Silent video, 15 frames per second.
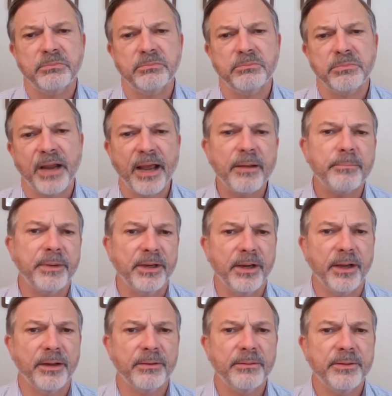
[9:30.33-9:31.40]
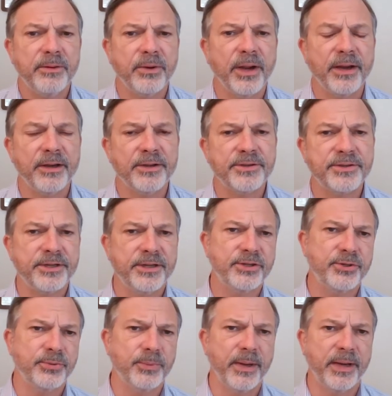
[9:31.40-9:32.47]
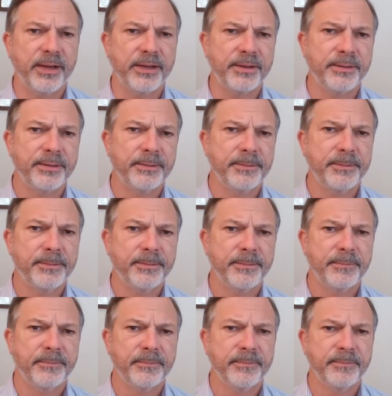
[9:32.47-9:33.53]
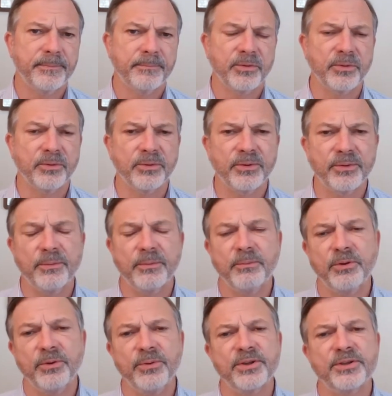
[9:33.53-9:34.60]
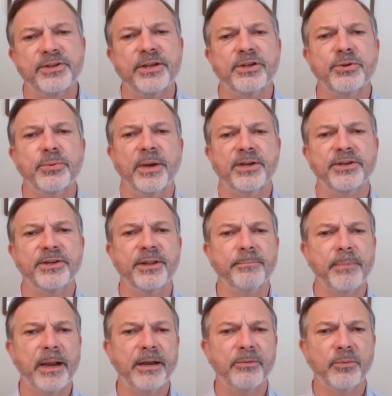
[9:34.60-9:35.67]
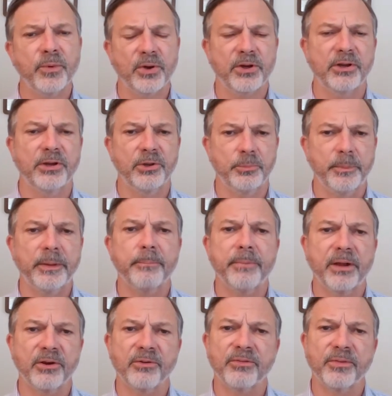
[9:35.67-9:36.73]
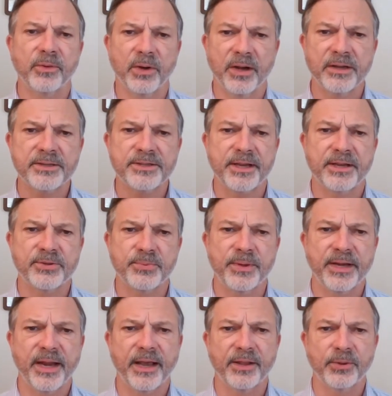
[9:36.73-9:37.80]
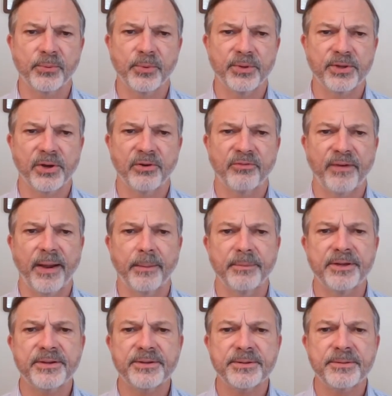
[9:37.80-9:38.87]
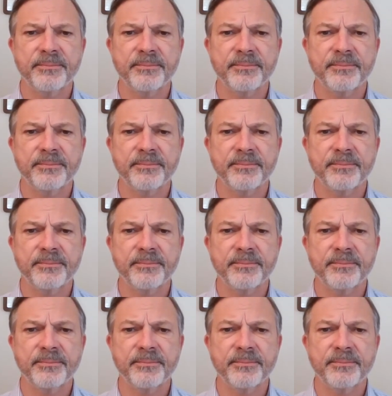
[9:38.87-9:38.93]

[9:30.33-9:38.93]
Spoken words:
can be done to kind of situate, or do the situation that might work a little bit better for us as we gather with our families.